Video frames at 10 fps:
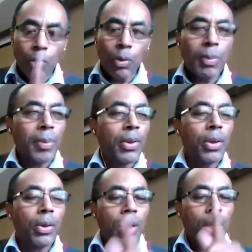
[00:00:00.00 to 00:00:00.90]
Remember,
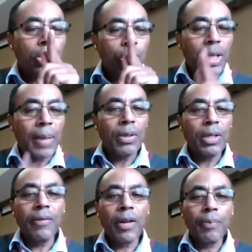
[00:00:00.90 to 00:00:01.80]
though, it's your job to
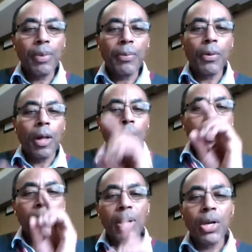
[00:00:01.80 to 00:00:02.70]
develop people.
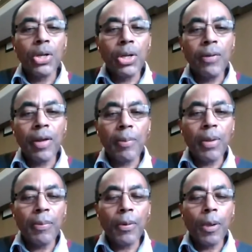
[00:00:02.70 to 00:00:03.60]
The better you
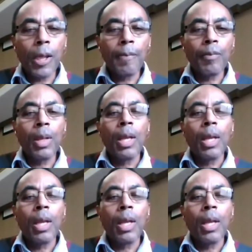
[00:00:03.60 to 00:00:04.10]
develop people,